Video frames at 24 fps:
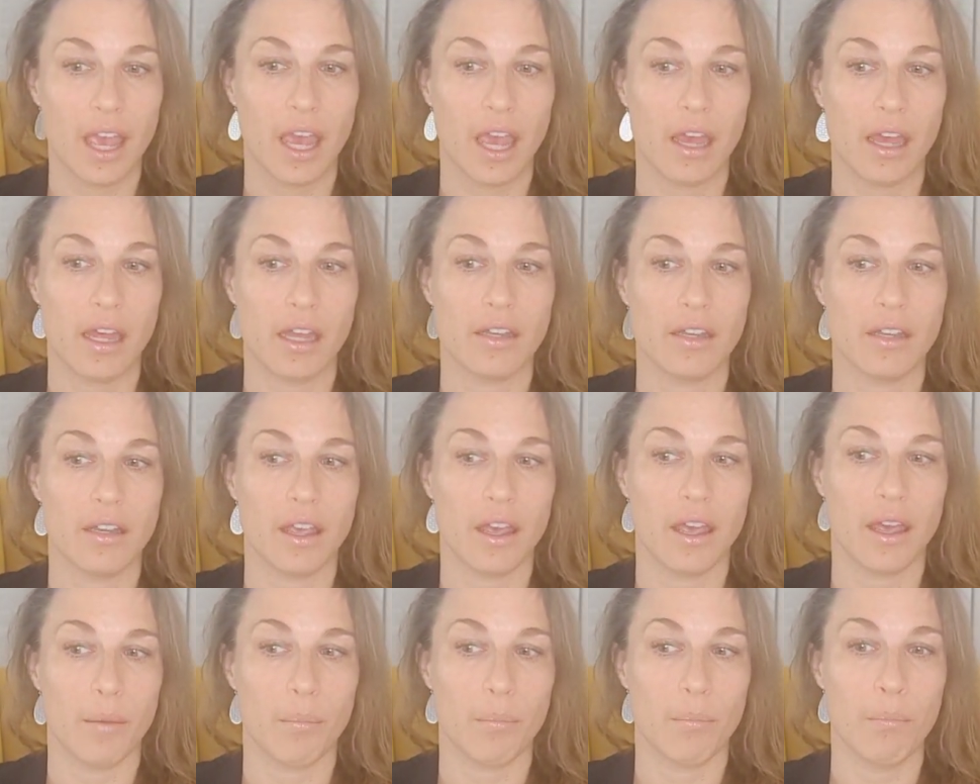and
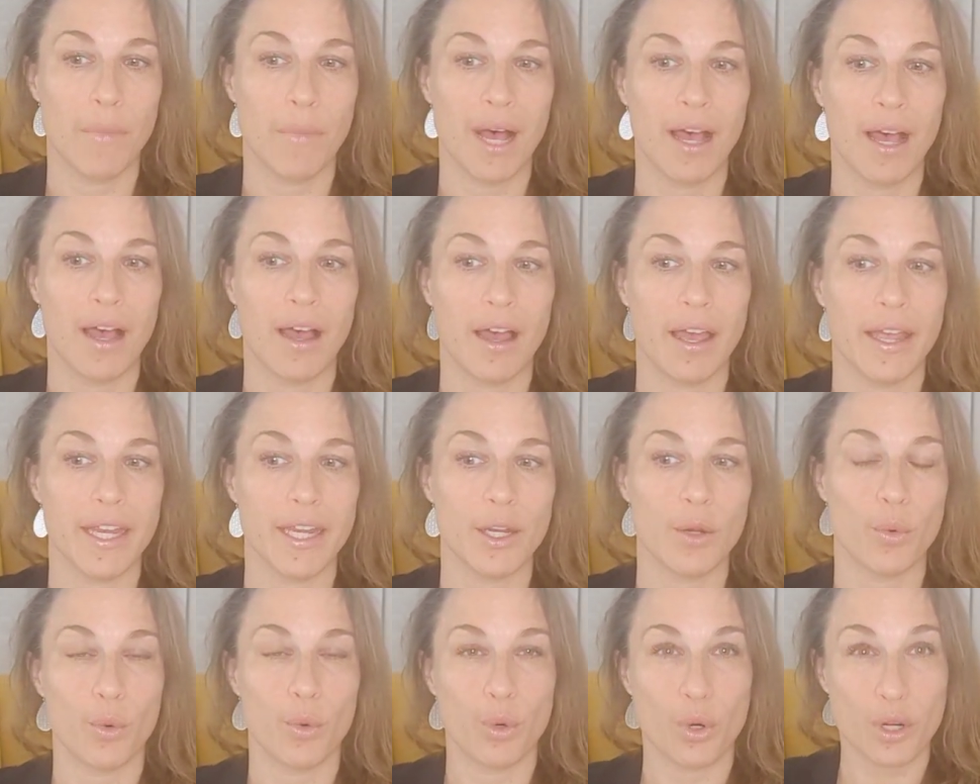
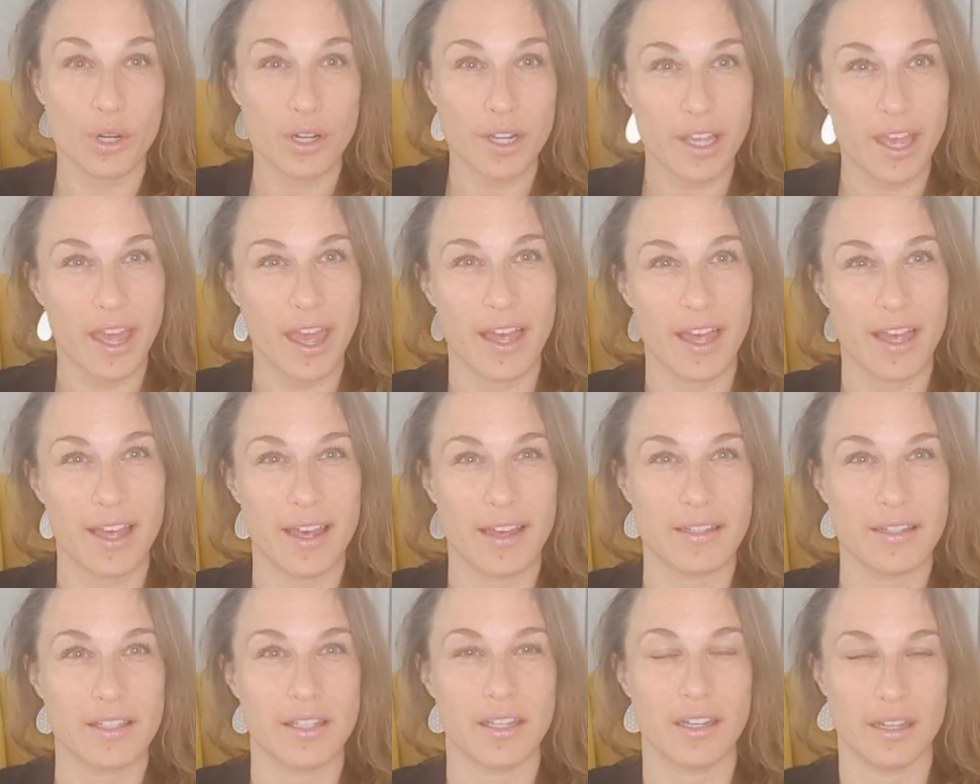my work
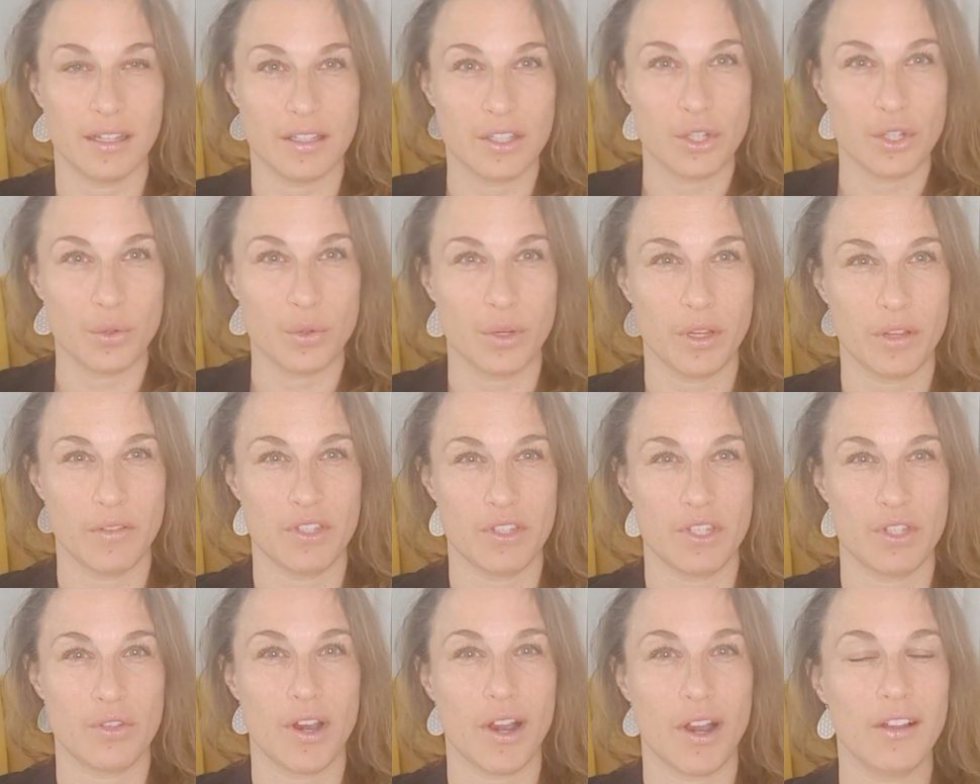as an intuitive
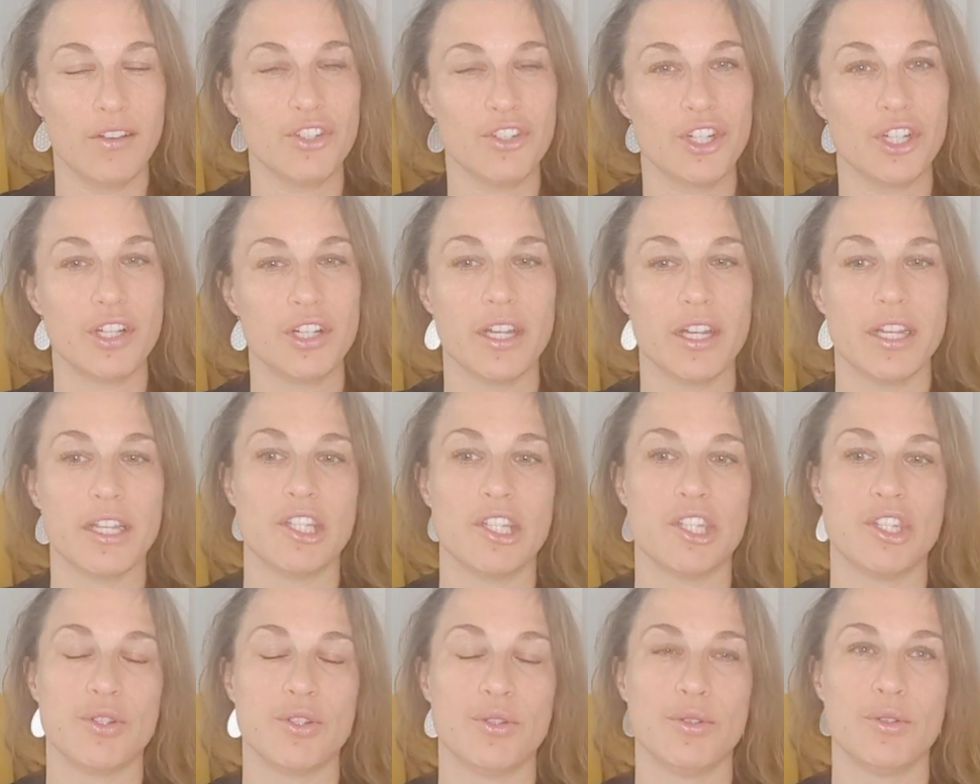astrologer
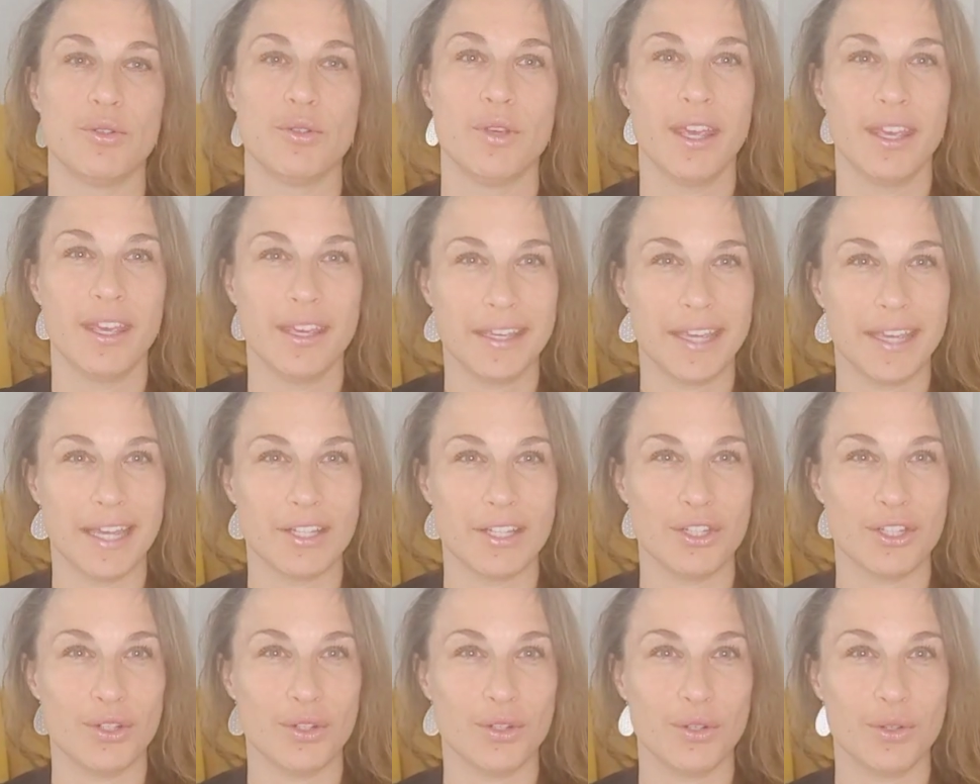is to
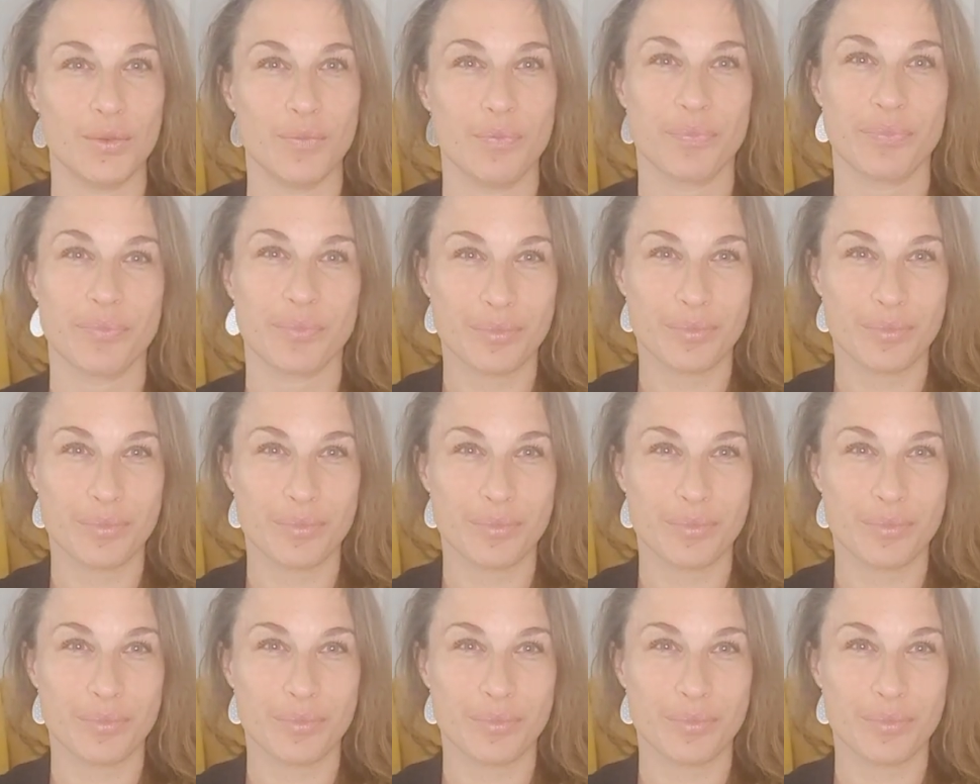get you